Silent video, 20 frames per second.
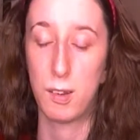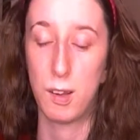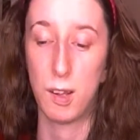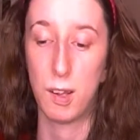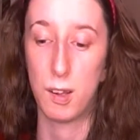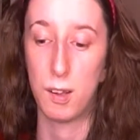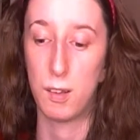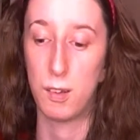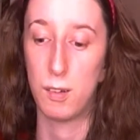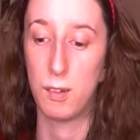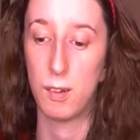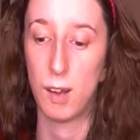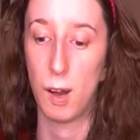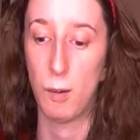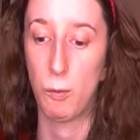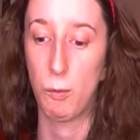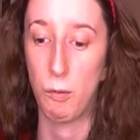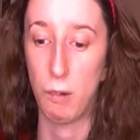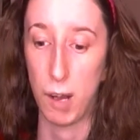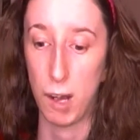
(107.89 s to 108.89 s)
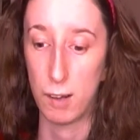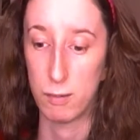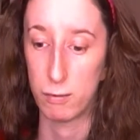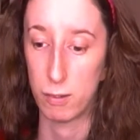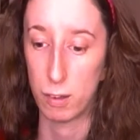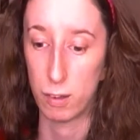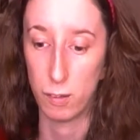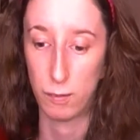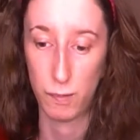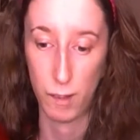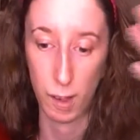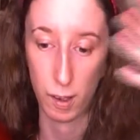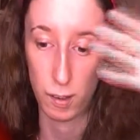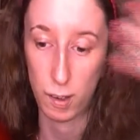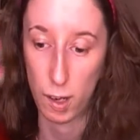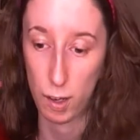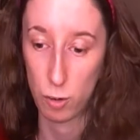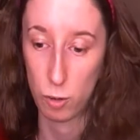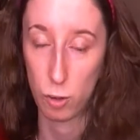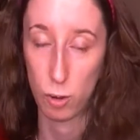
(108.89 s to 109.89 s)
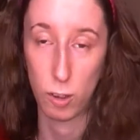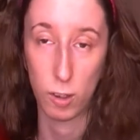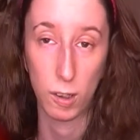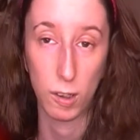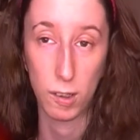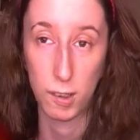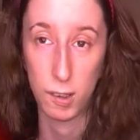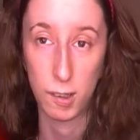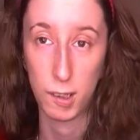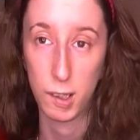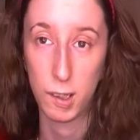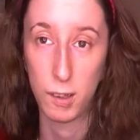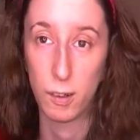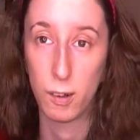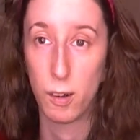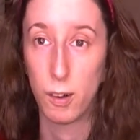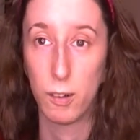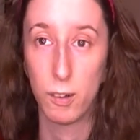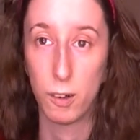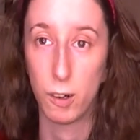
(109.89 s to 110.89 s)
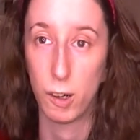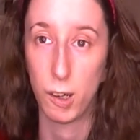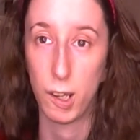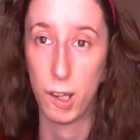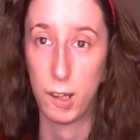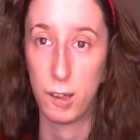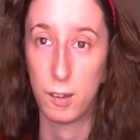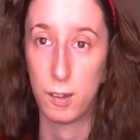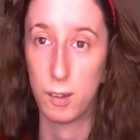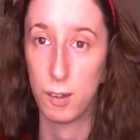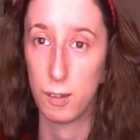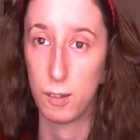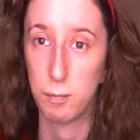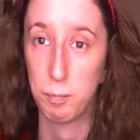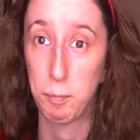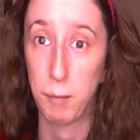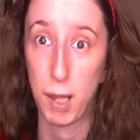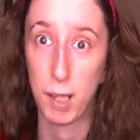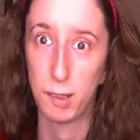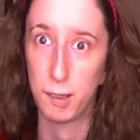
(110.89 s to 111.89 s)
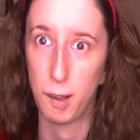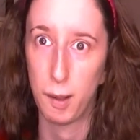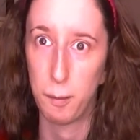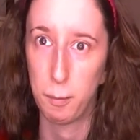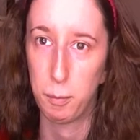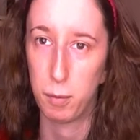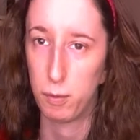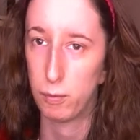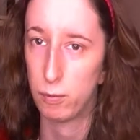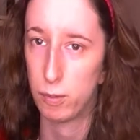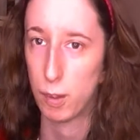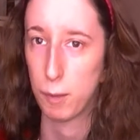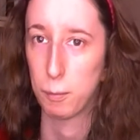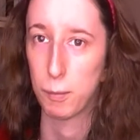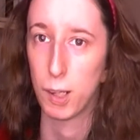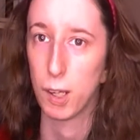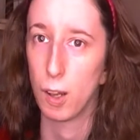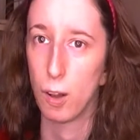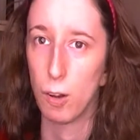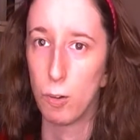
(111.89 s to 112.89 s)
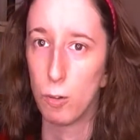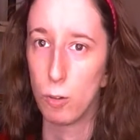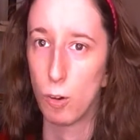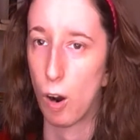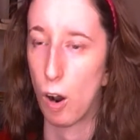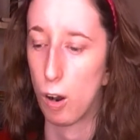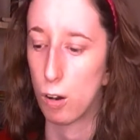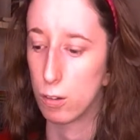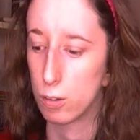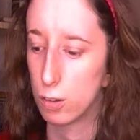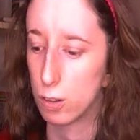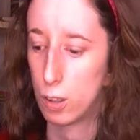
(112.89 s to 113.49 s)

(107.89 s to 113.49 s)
then I won't have all the foundation and concealer underneath to mess up if something goes wrong.